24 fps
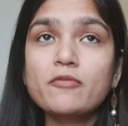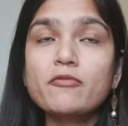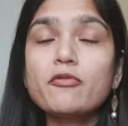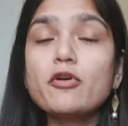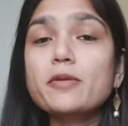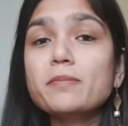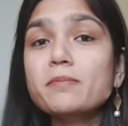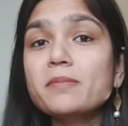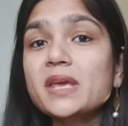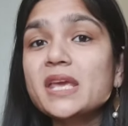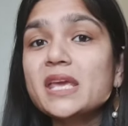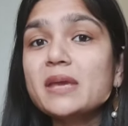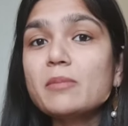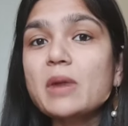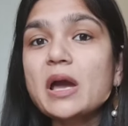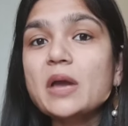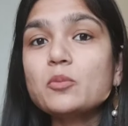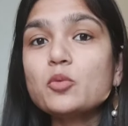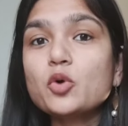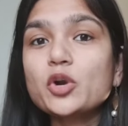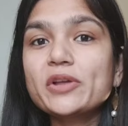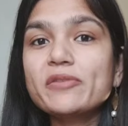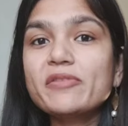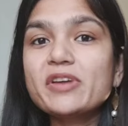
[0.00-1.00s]
For me,
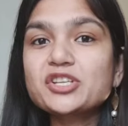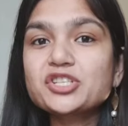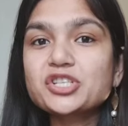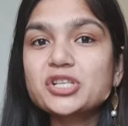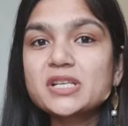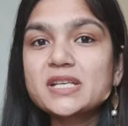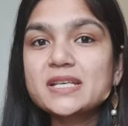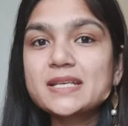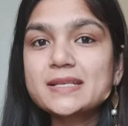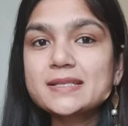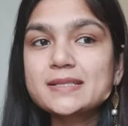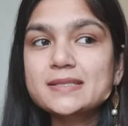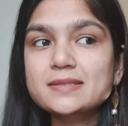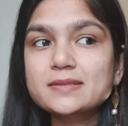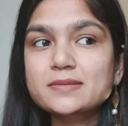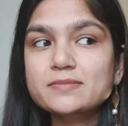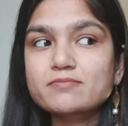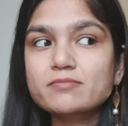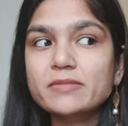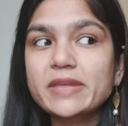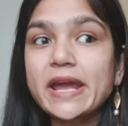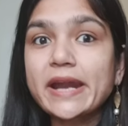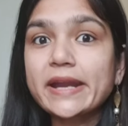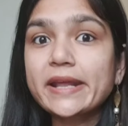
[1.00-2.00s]
my motivation is
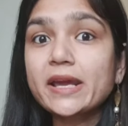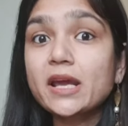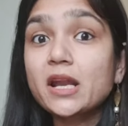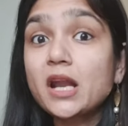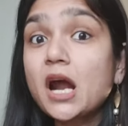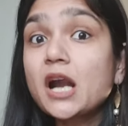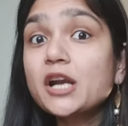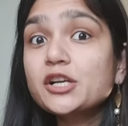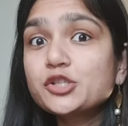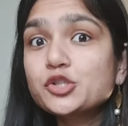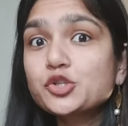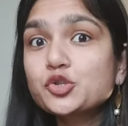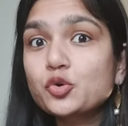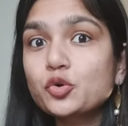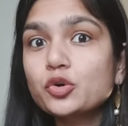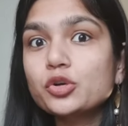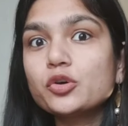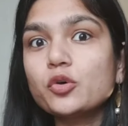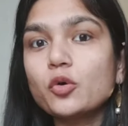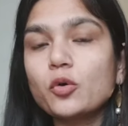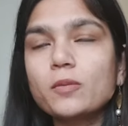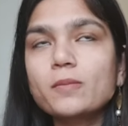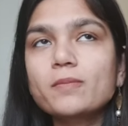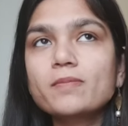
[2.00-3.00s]
getting an art
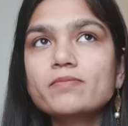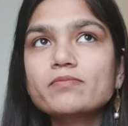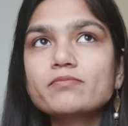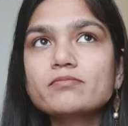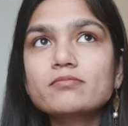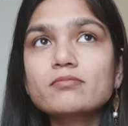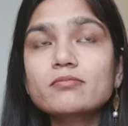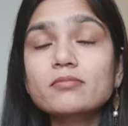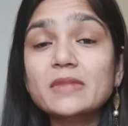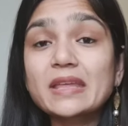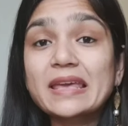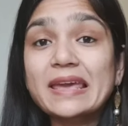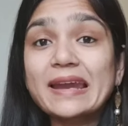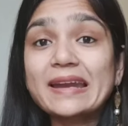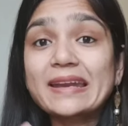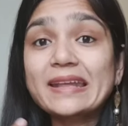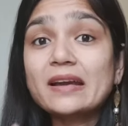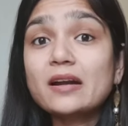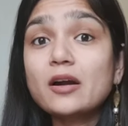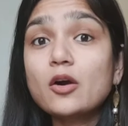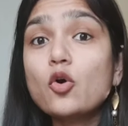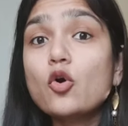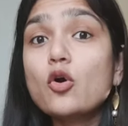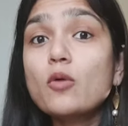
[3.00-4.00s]
studio,
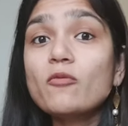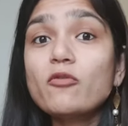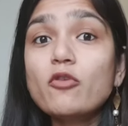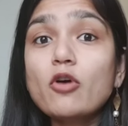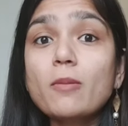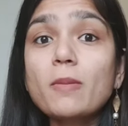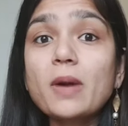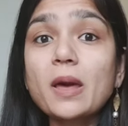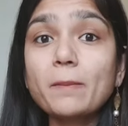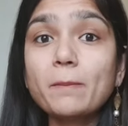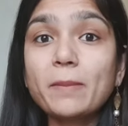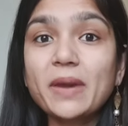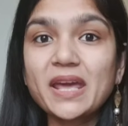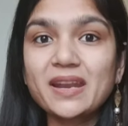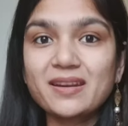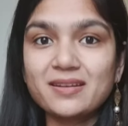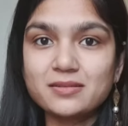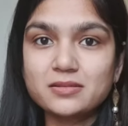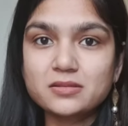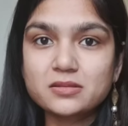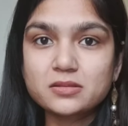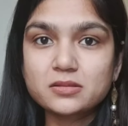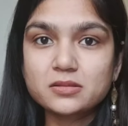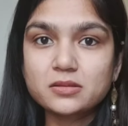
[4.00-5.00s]
getting a home for my
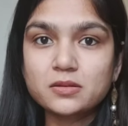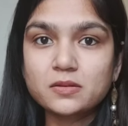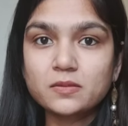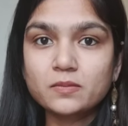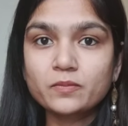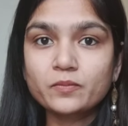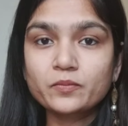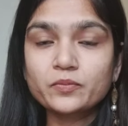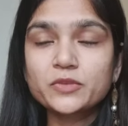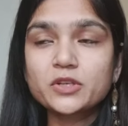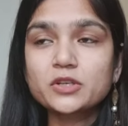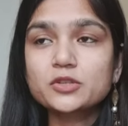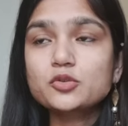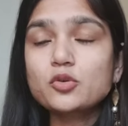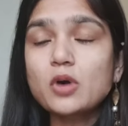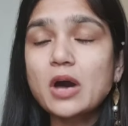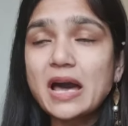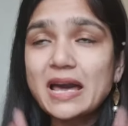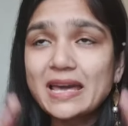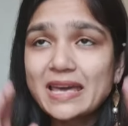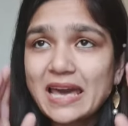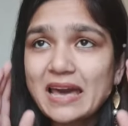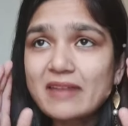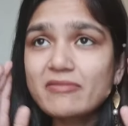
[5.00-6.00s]
parents. So
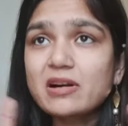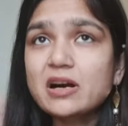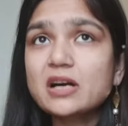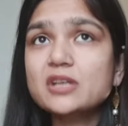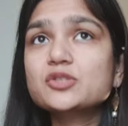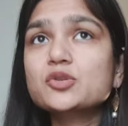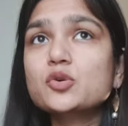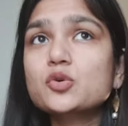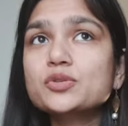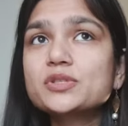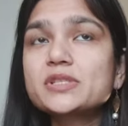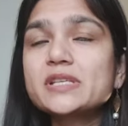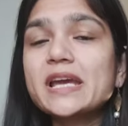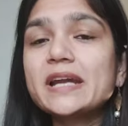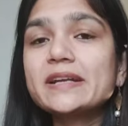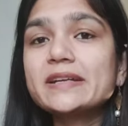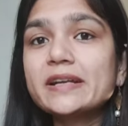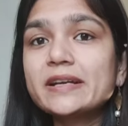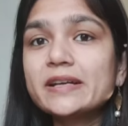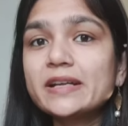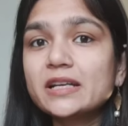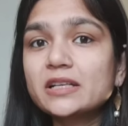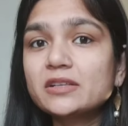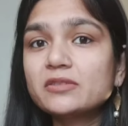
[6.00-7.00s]
I have
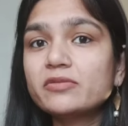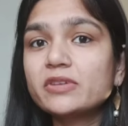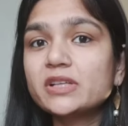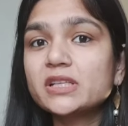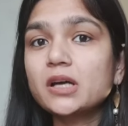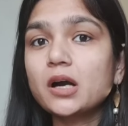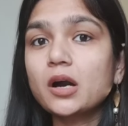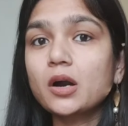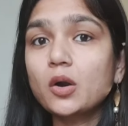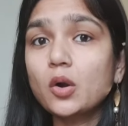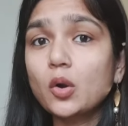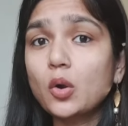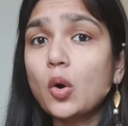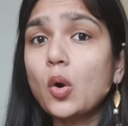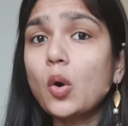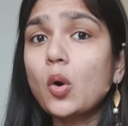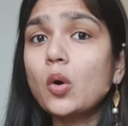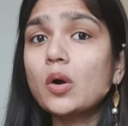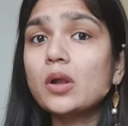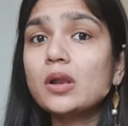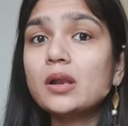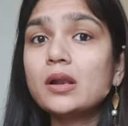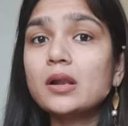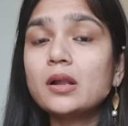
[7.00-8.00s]
associated it with a
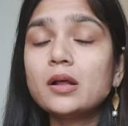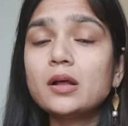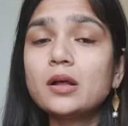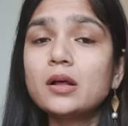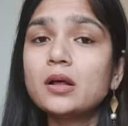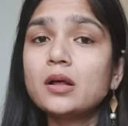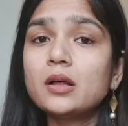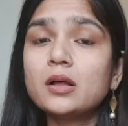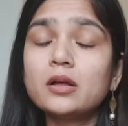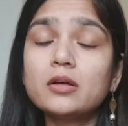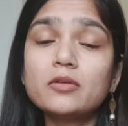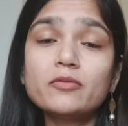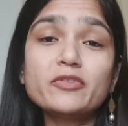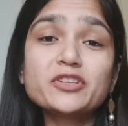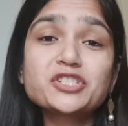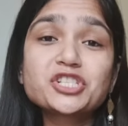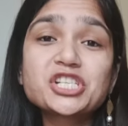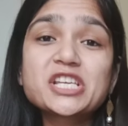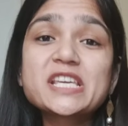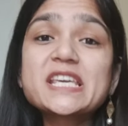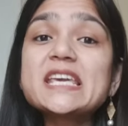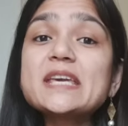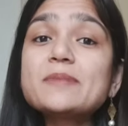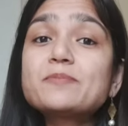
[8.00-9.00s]
goal
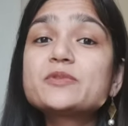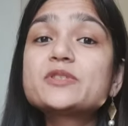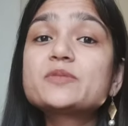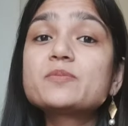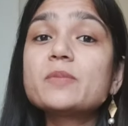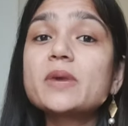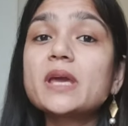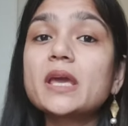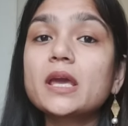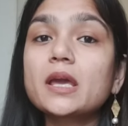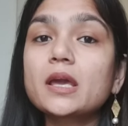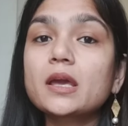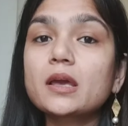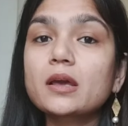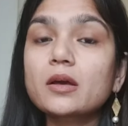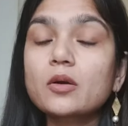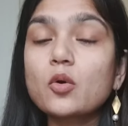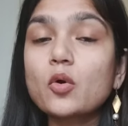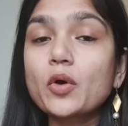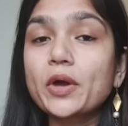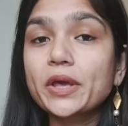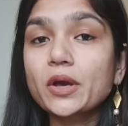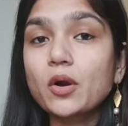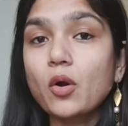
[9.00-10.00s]
which keeps me
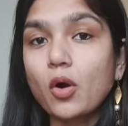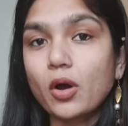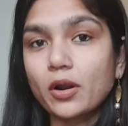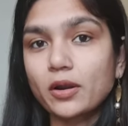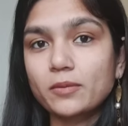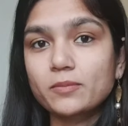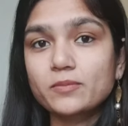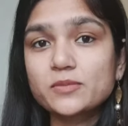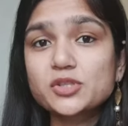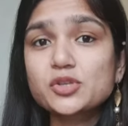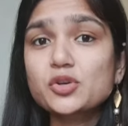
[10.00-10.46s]
going on.